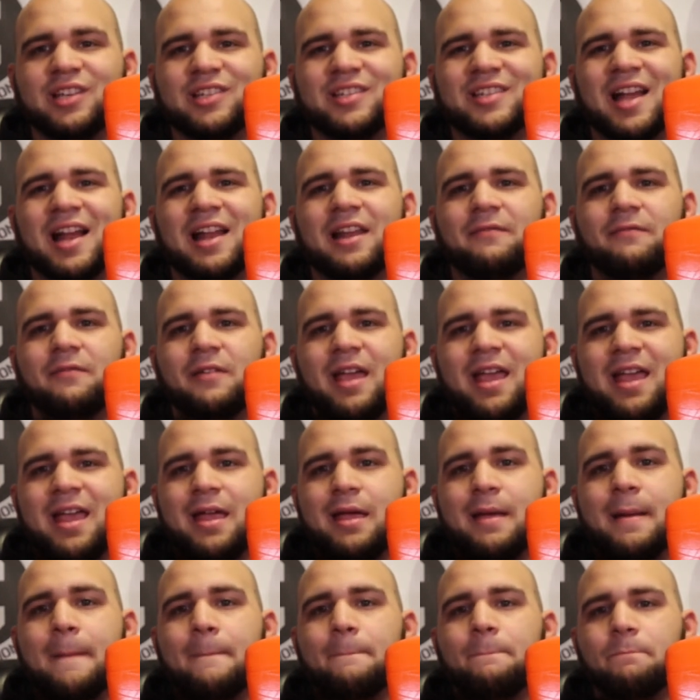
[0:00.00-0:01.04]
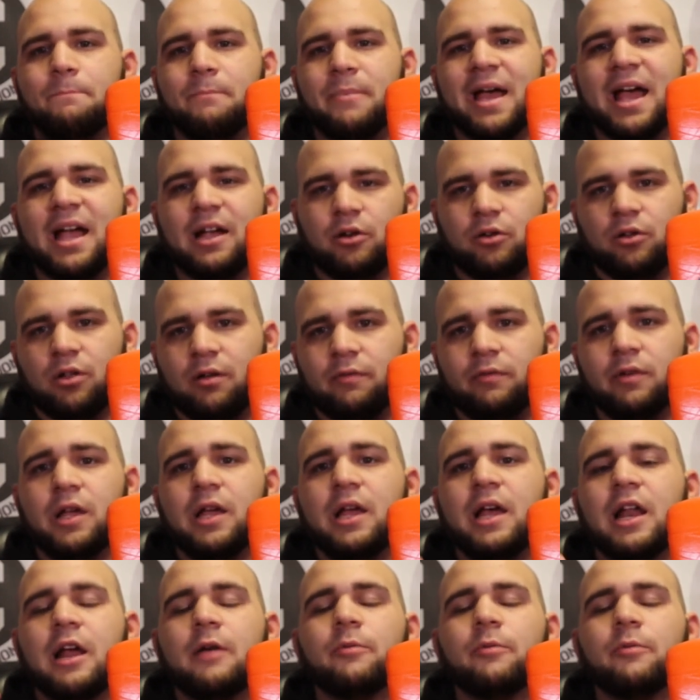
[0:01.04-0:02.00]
inside of a bag glove.